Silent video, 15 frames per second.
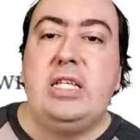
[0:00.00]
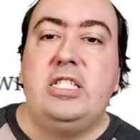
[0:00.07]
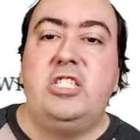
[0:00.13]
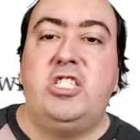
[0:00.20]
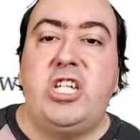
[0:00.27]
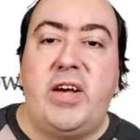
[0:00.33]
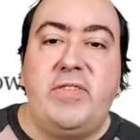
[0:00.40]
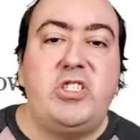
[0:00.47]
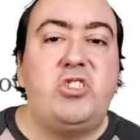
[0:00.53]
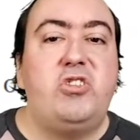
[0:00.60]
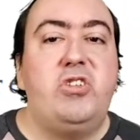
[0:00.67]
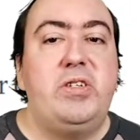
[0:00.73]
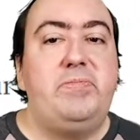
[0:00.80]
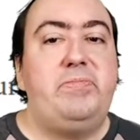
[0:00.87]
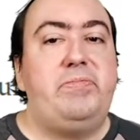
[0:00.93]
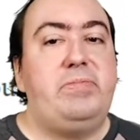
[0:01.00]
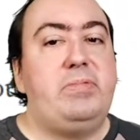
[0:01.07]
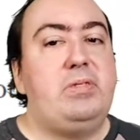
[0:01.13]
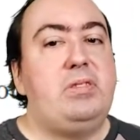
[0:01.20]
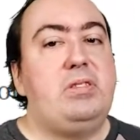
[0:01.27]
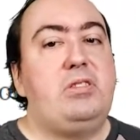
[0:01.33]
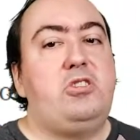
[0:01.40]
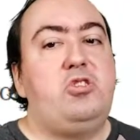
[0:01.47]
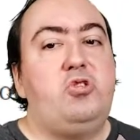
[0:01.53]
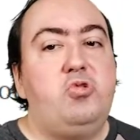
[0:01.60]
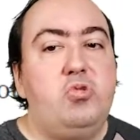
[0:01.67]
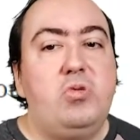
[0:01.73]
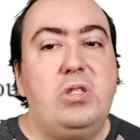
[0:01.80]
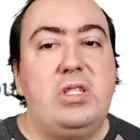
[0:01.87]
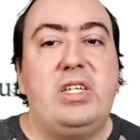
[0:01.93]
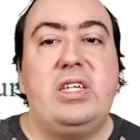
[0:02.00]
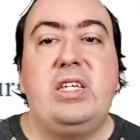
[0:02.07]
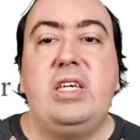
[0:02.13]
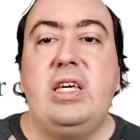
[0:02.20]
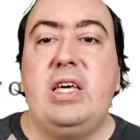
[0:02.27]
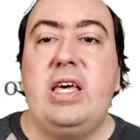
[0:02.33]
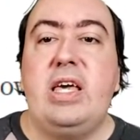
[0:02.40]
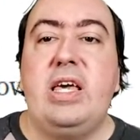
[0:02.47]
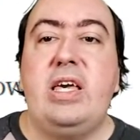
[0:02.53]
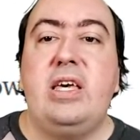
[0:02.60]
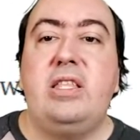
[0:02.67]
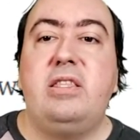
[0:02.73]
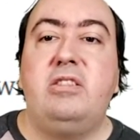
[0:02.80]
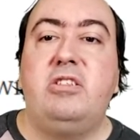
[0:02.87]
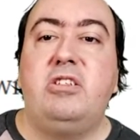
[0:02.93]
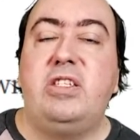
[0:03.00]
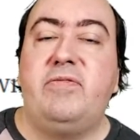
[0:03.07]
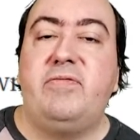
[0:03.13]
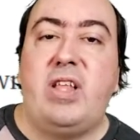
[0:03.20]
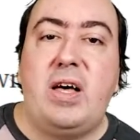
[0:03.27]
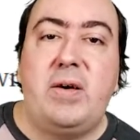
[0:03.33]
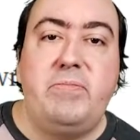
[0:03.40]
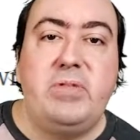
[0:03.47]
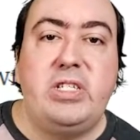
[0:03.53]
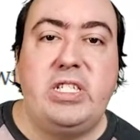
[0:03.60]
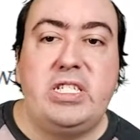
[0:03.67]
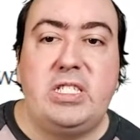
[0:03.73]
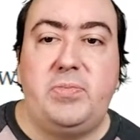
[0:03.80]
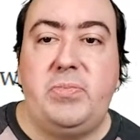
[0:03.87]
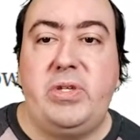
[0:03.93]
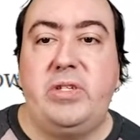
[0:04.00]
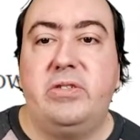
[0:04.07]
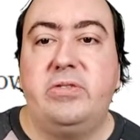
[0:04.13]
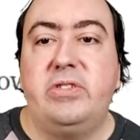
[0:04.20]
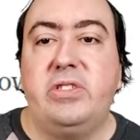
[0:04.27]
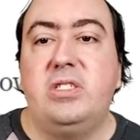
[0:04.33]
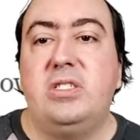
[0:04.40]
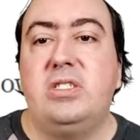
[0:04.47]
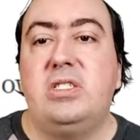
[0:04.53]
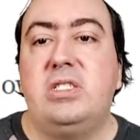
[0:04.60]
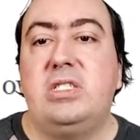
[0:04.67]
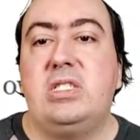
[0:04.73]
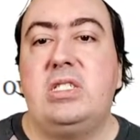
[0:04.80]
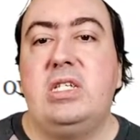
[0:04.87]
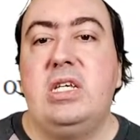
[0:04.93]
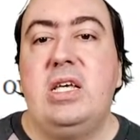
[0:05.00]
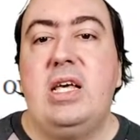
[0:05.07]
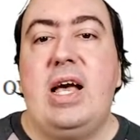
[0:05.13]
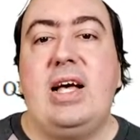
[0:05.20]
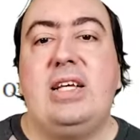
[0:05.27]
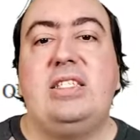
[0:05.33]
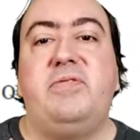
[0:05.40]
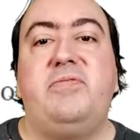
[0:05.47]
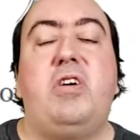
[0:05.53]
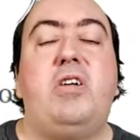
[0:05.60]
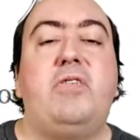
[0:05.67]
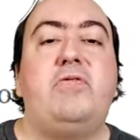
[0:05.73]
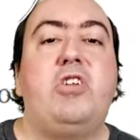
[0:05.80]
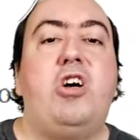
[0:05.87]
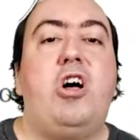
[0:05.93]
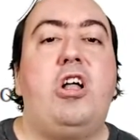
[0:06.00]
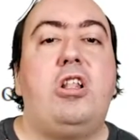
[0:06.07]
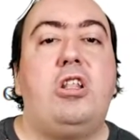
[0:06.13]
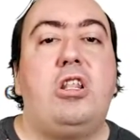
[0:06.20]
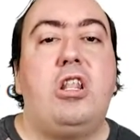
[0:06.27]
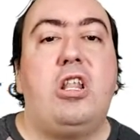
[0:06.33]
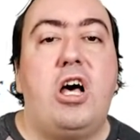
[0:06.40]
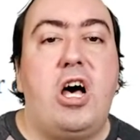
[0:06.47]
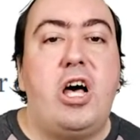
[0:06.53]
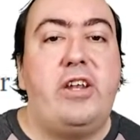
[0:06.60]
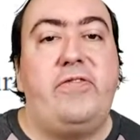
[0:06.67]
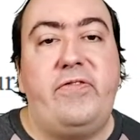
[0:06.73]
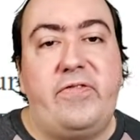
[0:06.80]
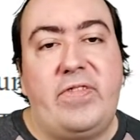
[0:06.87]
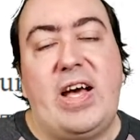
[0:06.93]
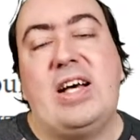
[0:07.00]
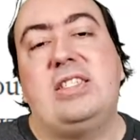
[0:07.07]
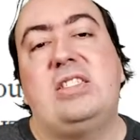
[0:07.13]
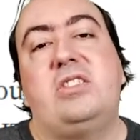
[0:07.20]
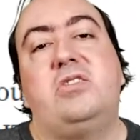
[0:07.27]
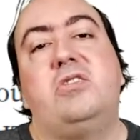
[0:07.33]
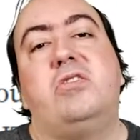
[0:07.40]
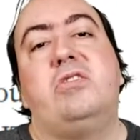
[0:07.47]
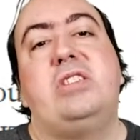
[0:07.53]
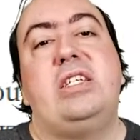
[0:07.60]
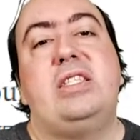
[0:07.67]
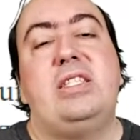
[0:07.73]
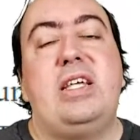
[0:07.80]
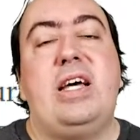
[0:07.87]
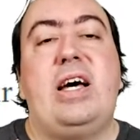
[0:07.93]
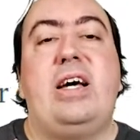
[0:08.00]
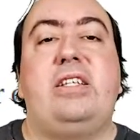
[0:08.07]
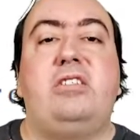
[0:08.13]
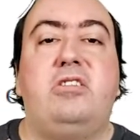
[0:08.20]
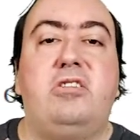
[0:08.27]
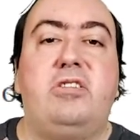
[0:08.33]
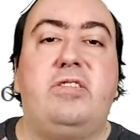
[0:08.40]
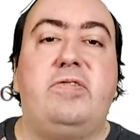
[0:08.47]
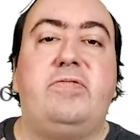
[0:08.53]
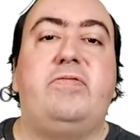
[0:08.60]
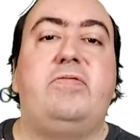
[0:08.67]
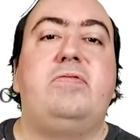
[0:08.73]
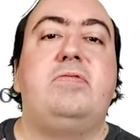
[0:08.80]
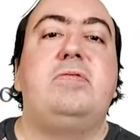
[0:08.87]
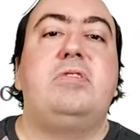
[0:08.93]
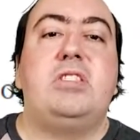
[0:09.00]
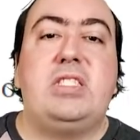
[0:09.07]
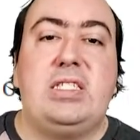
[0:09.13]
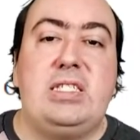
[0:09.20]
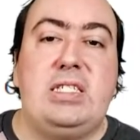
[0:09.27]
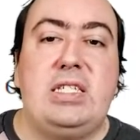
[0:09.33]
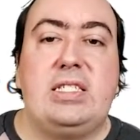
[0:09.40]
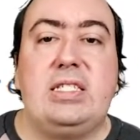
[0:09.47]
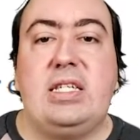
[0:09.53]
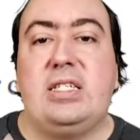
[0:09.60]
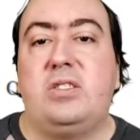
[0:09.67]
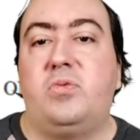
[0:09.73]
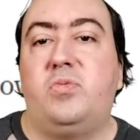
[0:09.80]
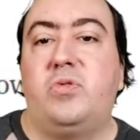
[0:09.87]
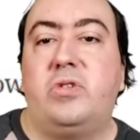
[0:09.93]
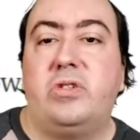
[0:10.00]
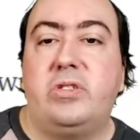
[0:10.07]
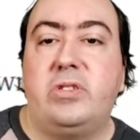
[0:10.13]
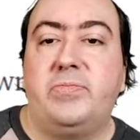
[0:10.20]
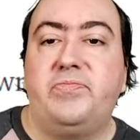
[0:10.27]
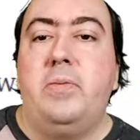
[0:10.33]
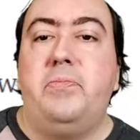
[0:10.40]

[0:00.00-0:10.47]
JavaScript tooling and the development experience has evolved a lot faster than that of the CSS world.